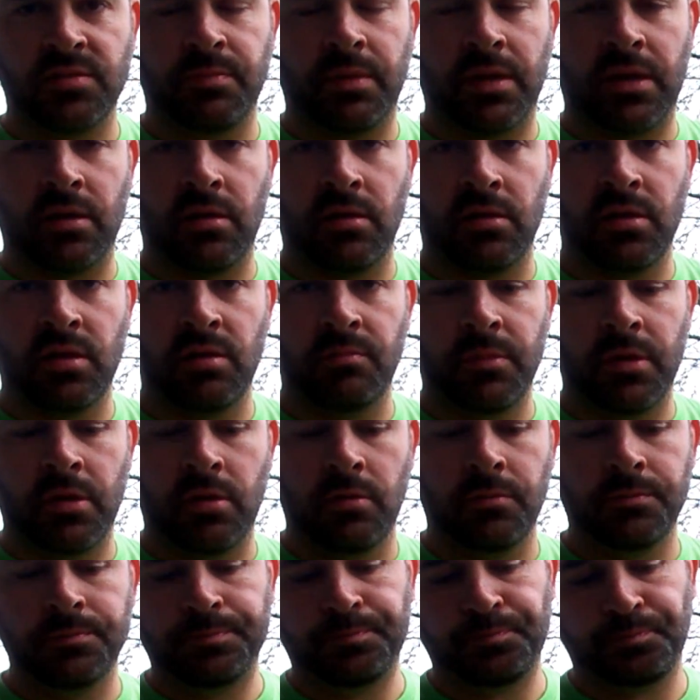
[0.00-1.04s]
bottle in the
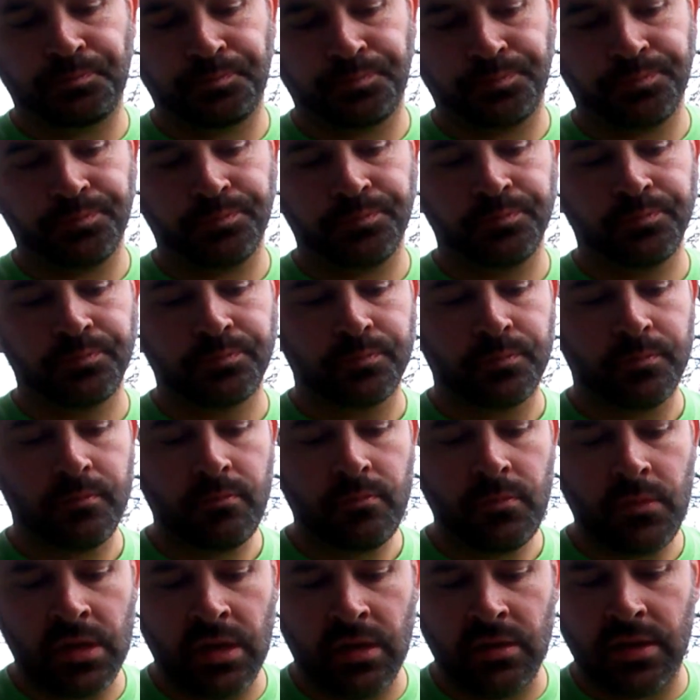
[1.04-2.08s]
middle.
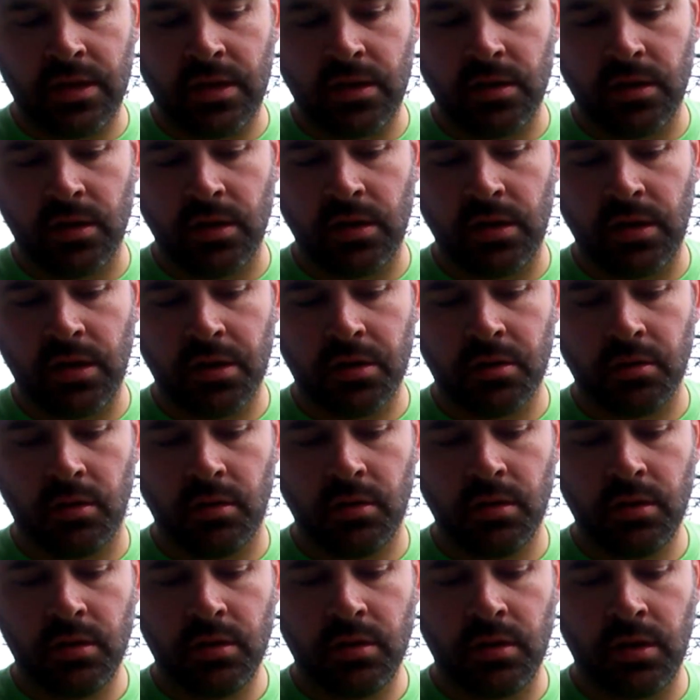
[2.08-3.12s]
And then a nickel
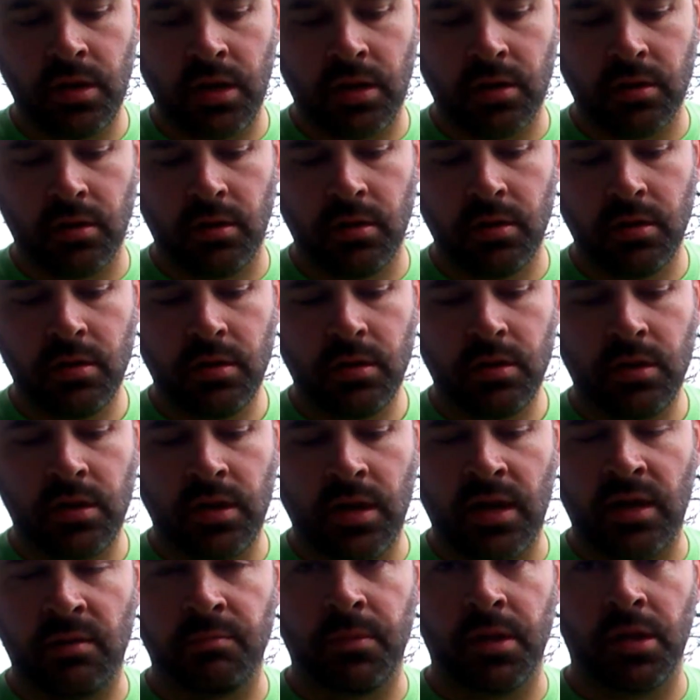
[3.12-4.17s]

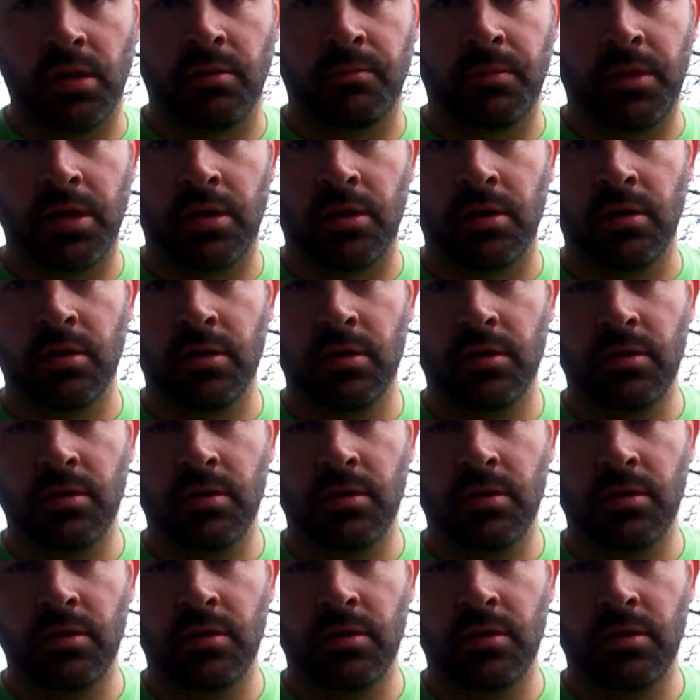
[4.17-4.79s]
9mm